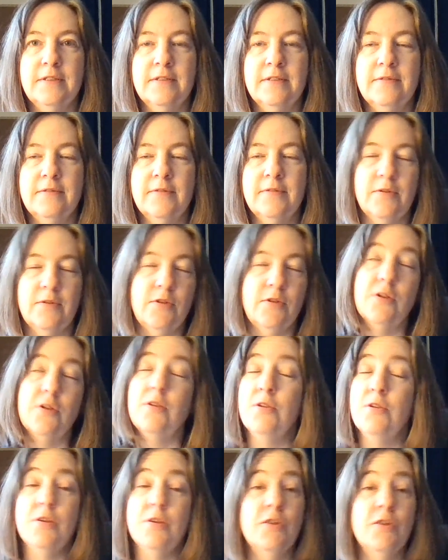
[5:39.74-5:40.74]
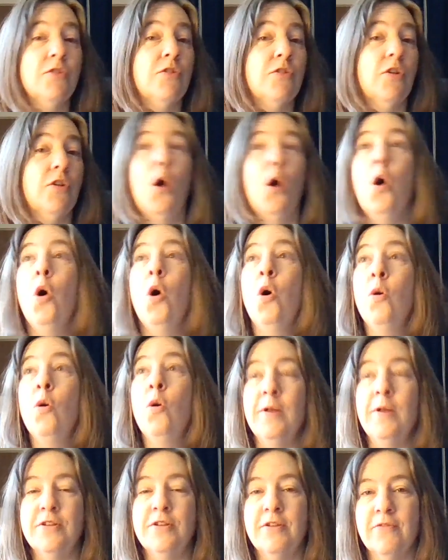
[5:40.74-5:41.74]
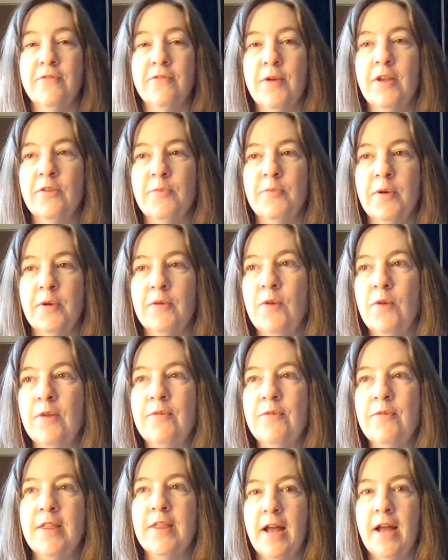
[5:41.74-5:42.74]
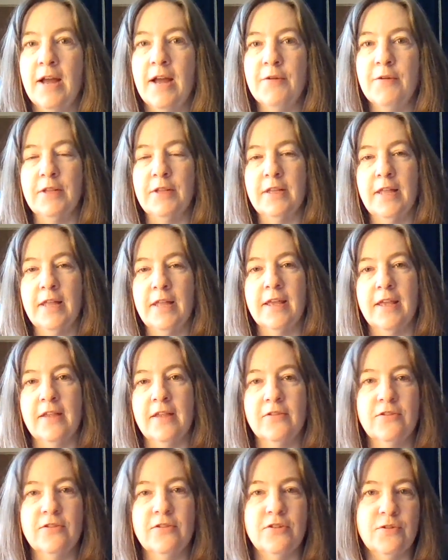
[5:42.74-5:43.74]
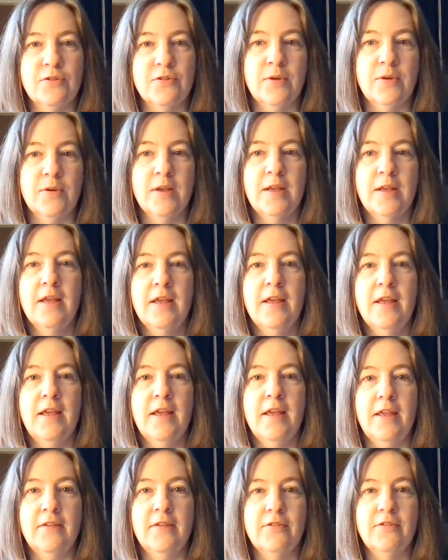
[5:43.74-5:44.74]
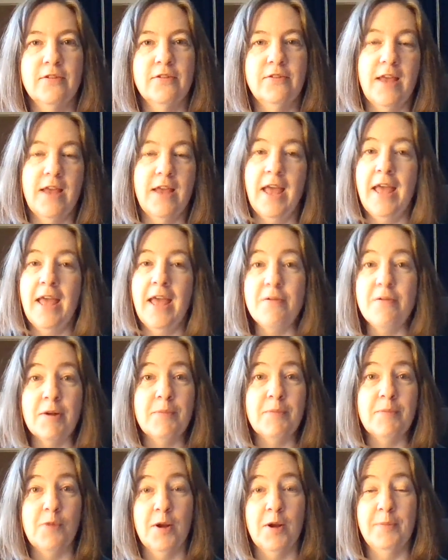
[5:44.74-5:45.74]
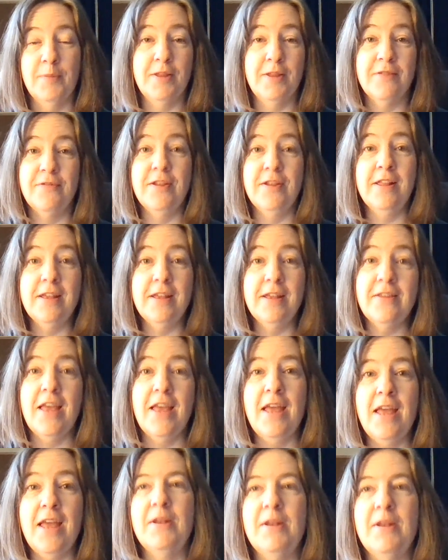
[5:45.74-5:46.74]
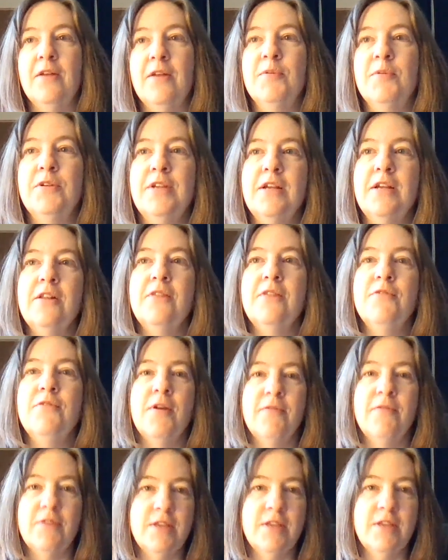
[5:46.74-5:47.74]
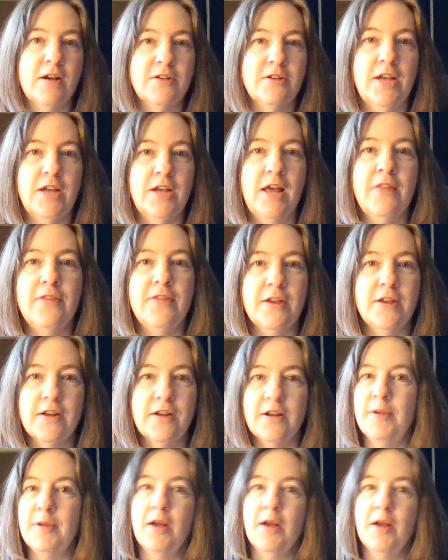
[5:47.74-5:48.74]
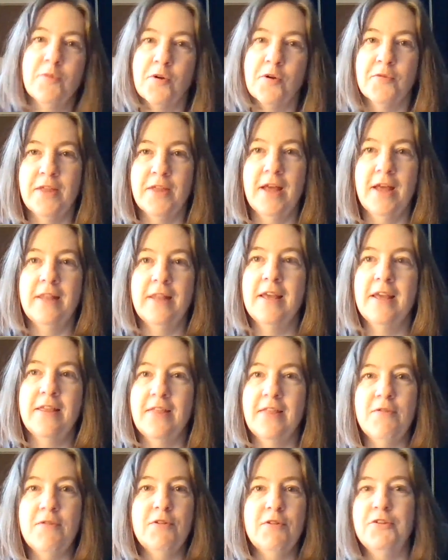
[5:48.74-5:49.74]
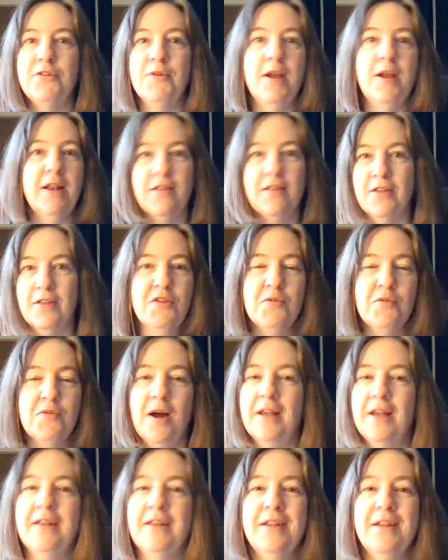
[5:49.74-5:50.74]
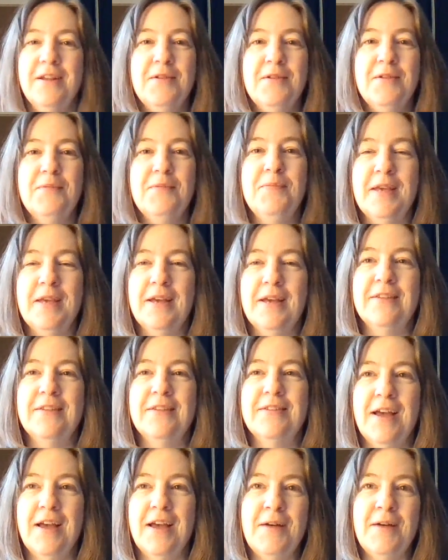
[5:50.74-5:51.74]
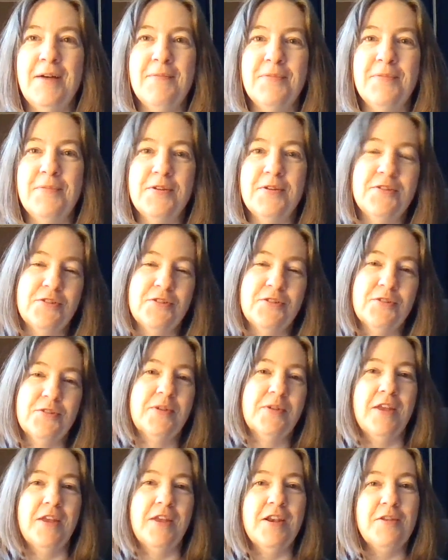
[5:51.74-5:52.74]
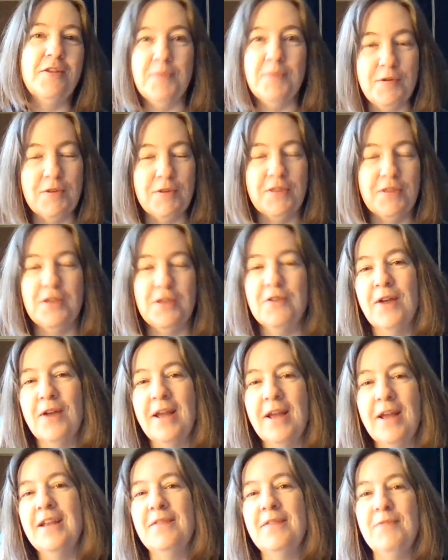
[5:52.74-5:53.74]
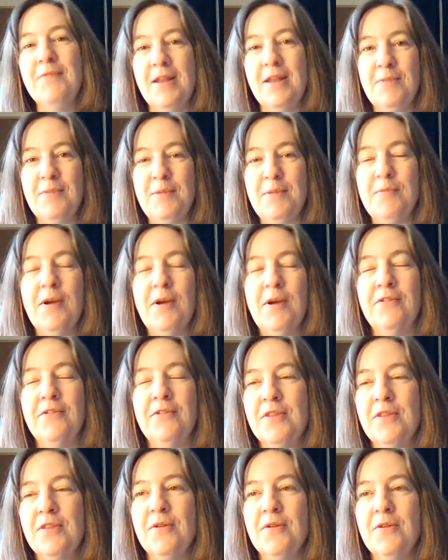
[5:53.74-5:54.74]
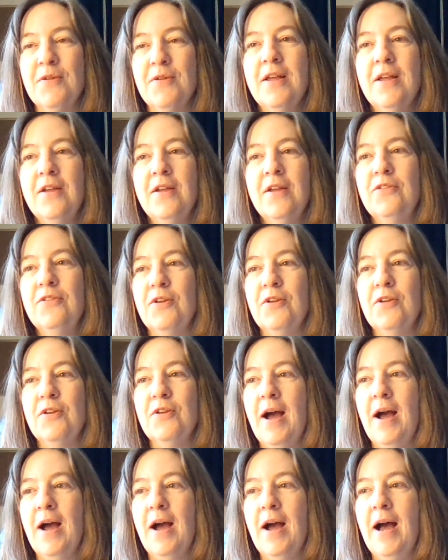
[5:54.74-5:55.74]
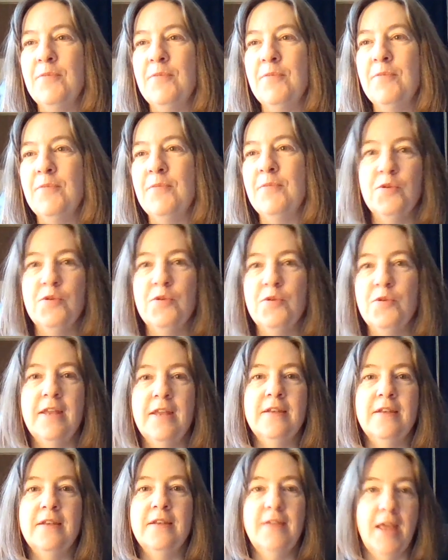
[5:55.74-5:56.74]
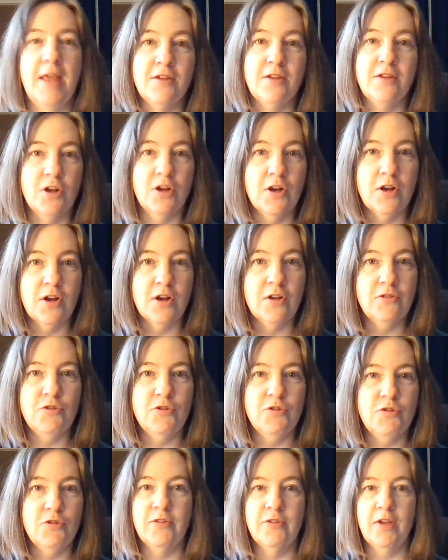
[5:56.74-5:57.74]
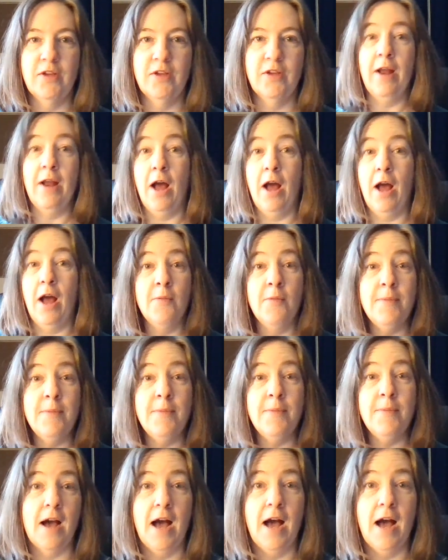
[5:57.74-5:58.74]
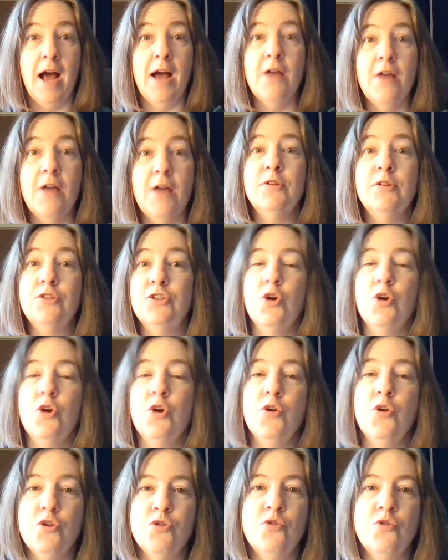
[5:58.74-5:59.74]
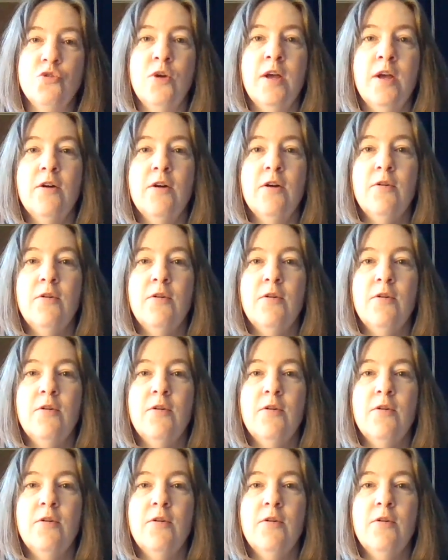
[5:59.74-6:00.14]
you can do this in a whole bunch of different ways, but one way that I really like is to say, hey, you want to play the feelings game? And particularly if you have a young child, they're going to be on board with that. Like, they will do anything you want because they're just so excited to be with you, right? And be present with you. So you can take turns. You can say, all right, I will show you